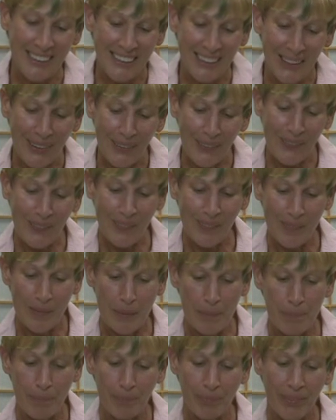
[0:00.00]
So
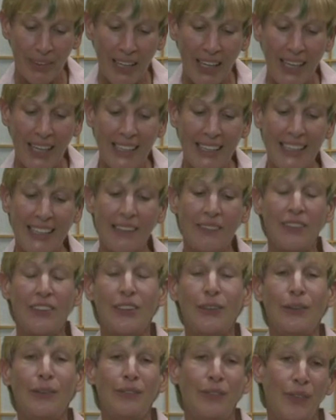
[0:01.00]
it gives
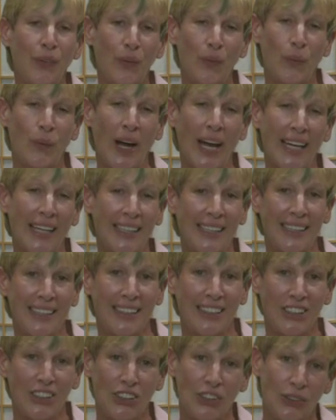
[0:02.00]
you a variety
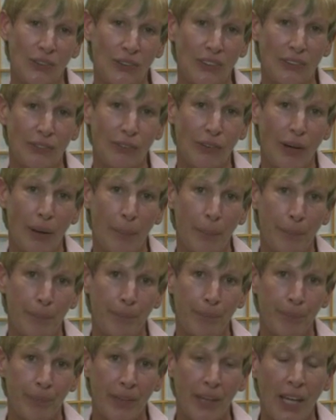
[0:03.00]
to choose from.
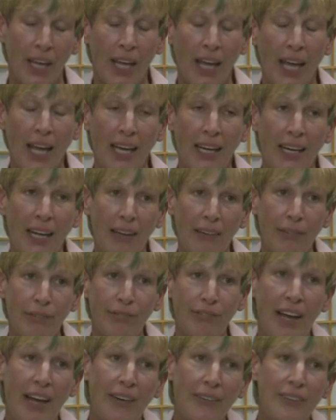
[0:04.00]
And I have
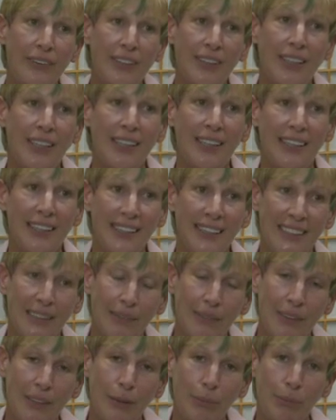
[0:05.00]
found that
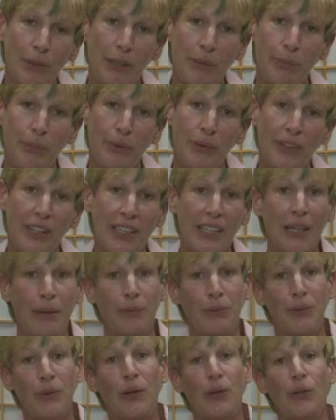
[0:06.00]
some of the people that come
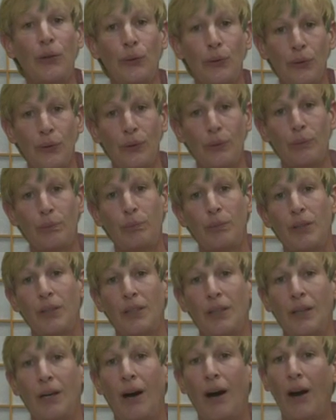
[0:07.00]
to our group
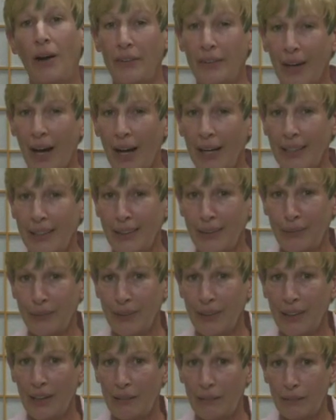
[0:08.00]
are not in a
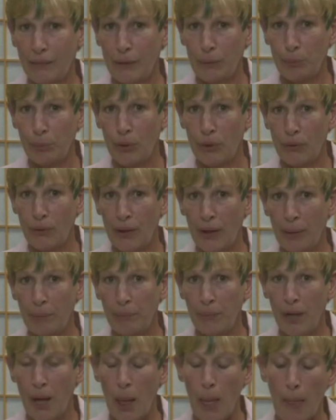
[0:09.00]
recovery program,
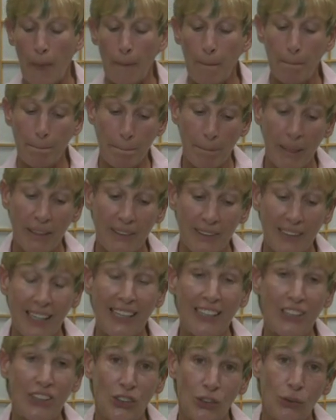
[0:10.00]
but
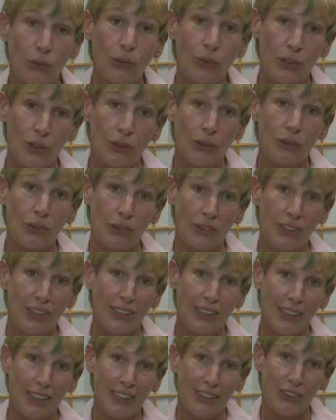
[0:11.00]
they do use
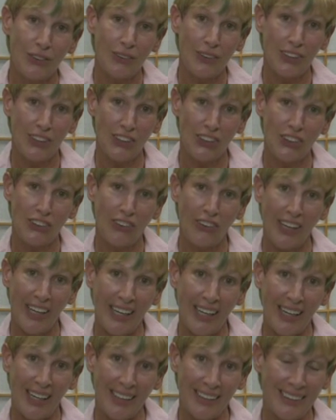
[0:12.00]
the traditional
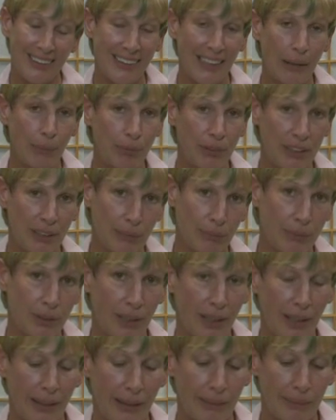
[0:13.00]
AA steps
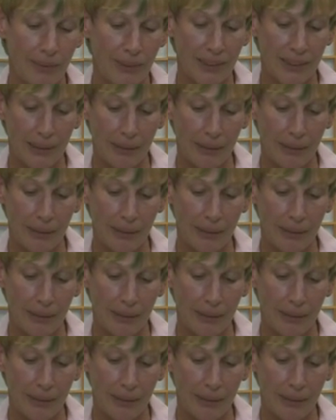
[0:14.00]
sometimes.